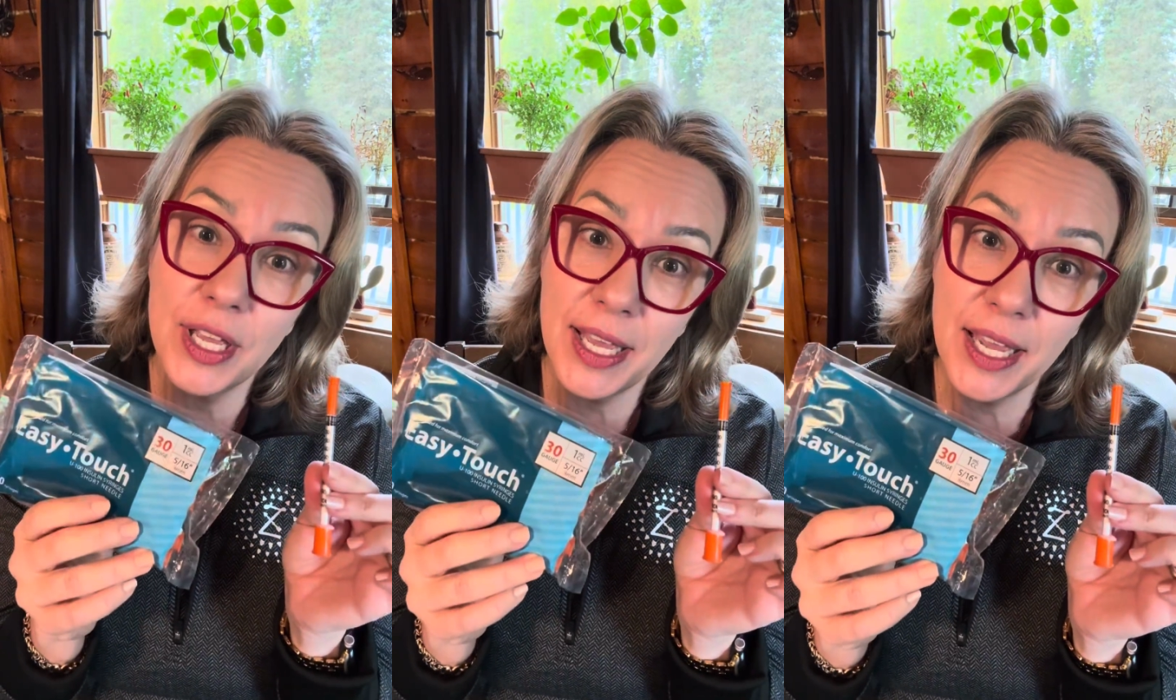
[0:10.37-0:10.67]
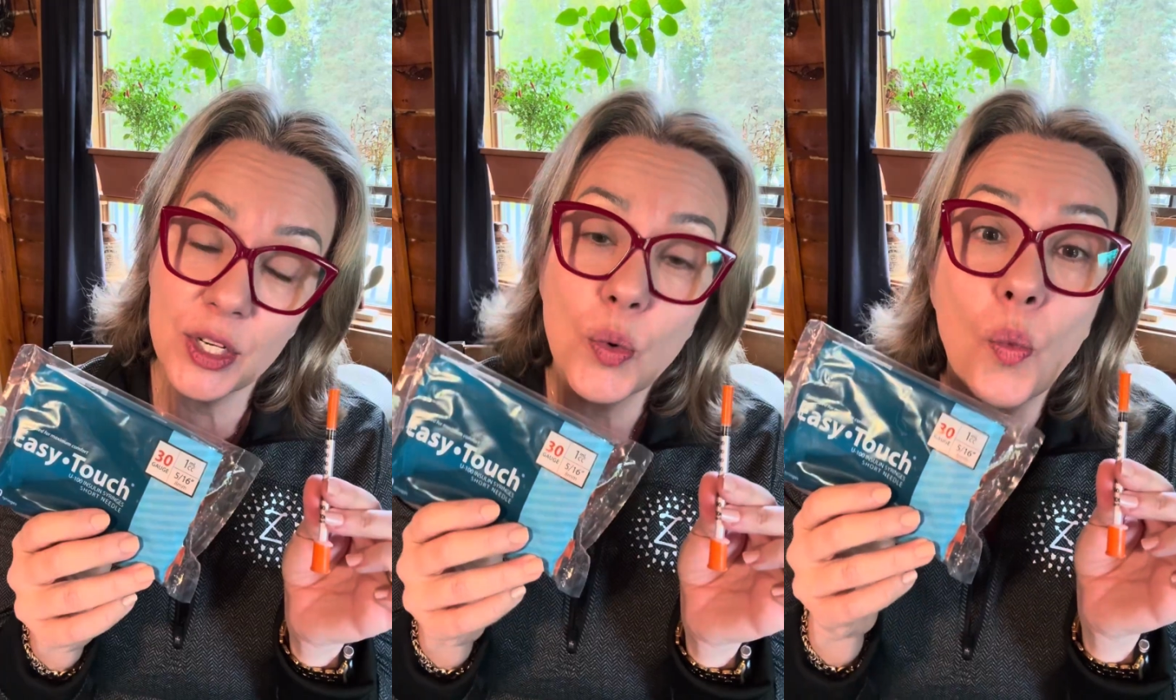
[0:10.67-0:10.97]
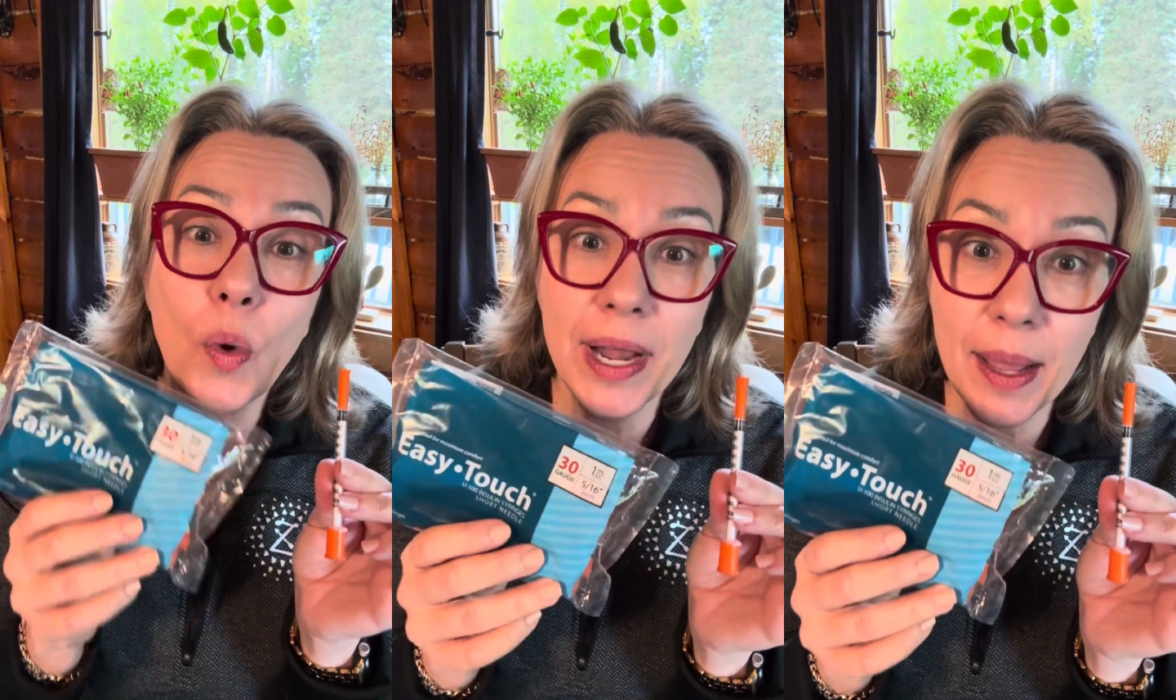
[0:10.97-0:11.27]
gauge
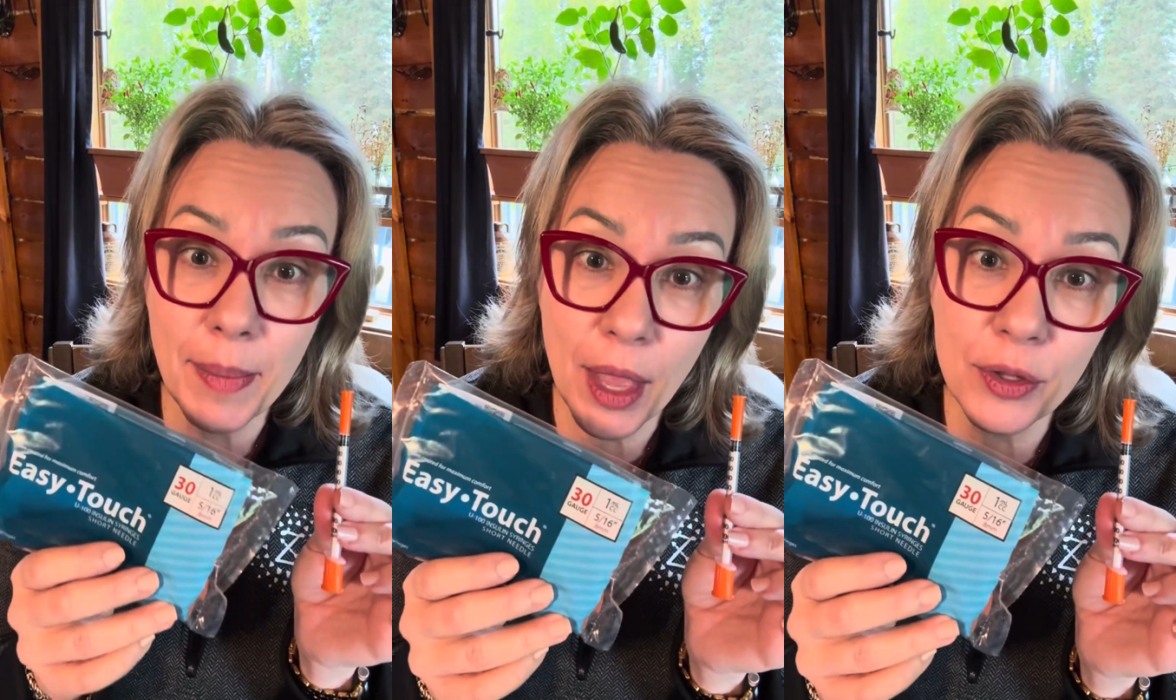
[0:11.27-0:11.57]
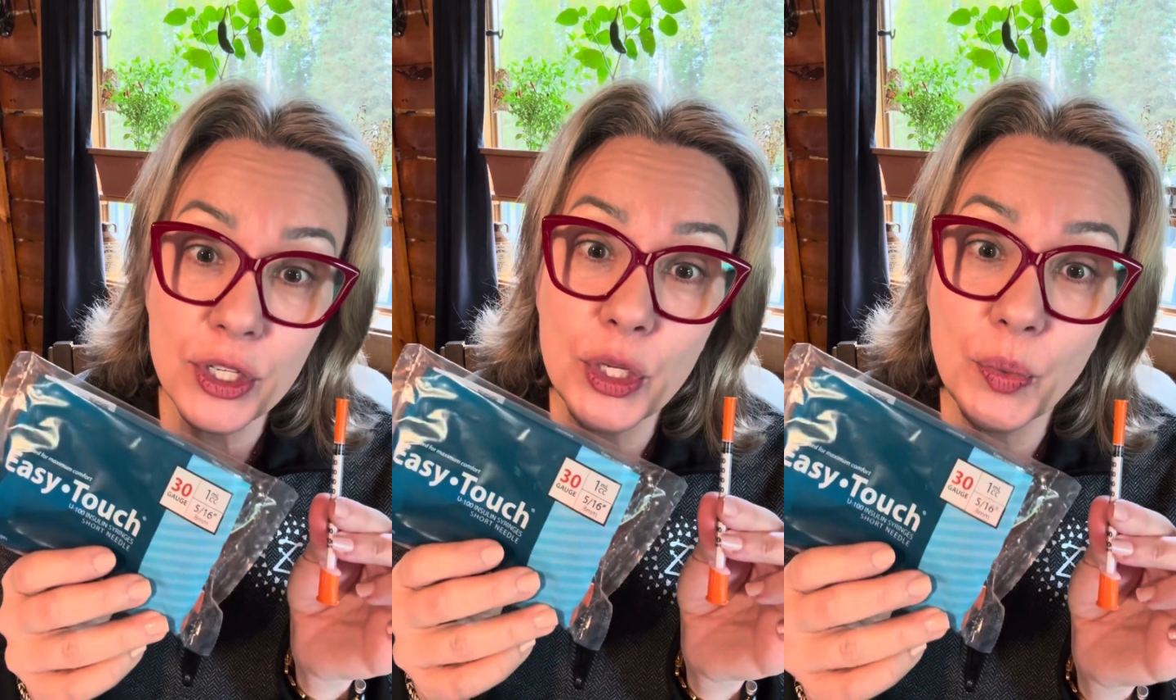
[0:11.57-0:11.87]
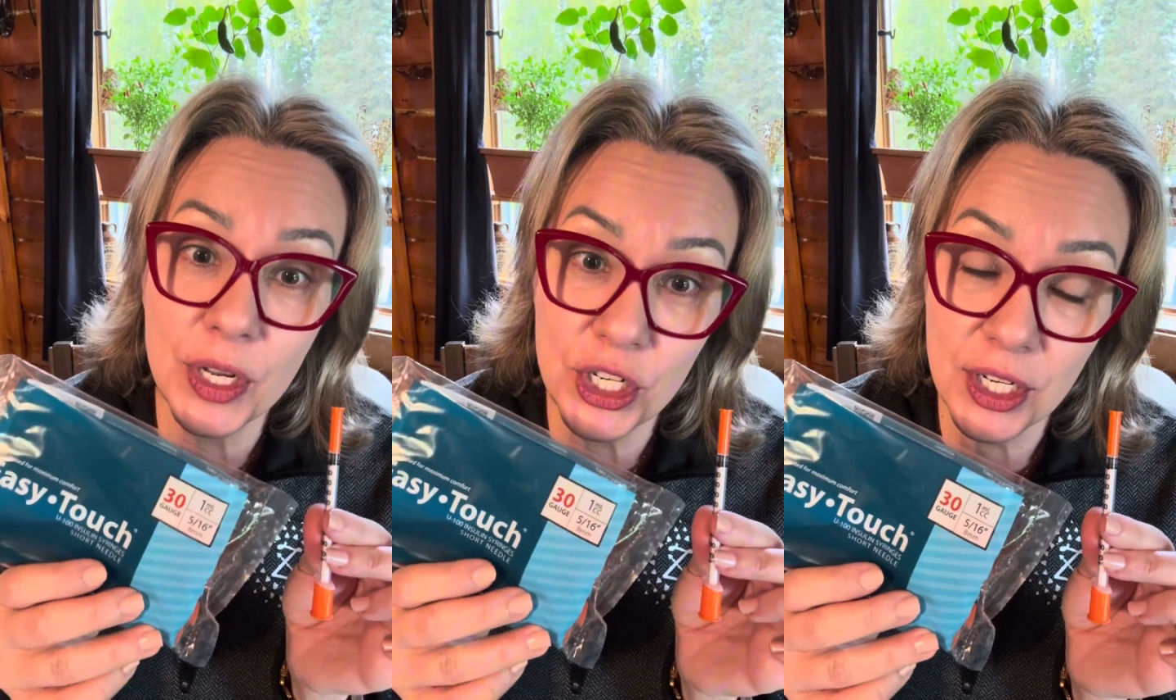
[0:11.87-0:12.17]
1 ml
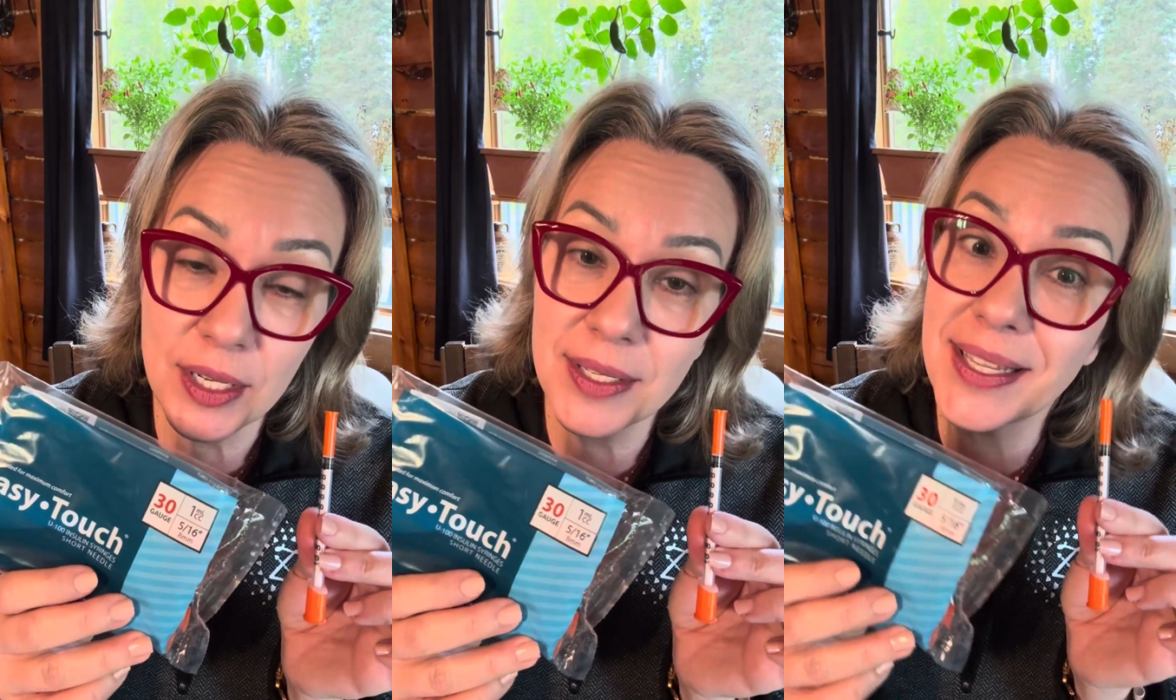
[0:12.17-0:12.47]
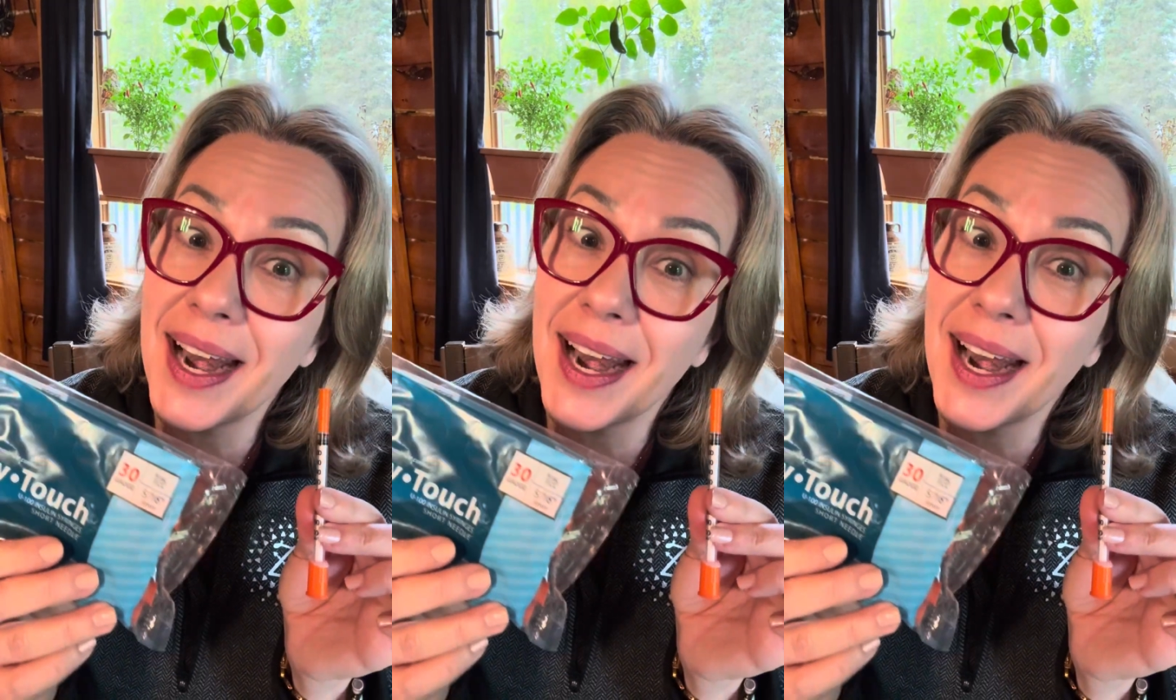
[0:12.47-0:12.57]
syringes that